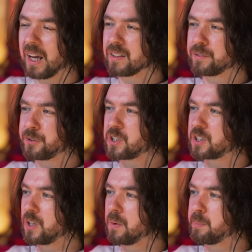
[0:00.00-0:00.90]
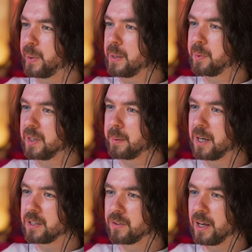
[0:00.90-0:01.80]
I think for some people they
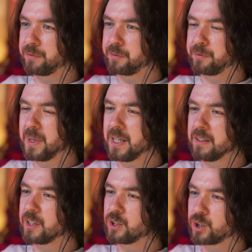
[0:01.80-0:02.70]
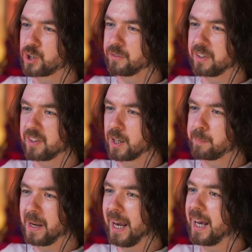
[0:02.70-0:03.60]
might do that. For me, they just shoved a thing
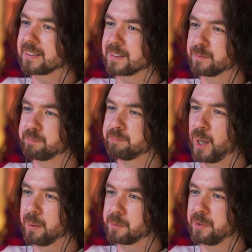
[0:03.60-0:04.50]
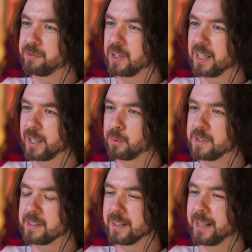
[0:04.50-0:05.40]
up my ass and pumped me full of
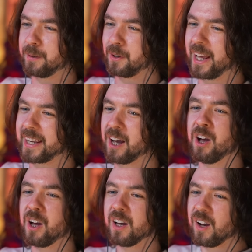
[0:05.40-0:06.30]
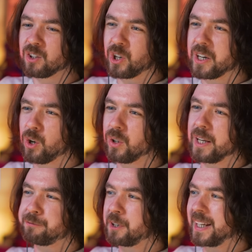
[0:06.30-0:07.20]
liquids. And then they were like, try and hold
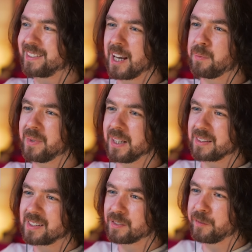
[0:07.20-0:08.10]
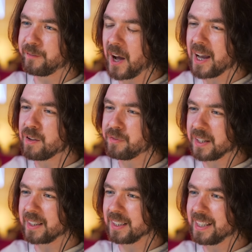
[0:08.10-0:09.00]
that for like 10 minutes, 5
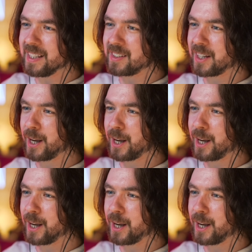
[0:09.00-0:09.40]
at the least.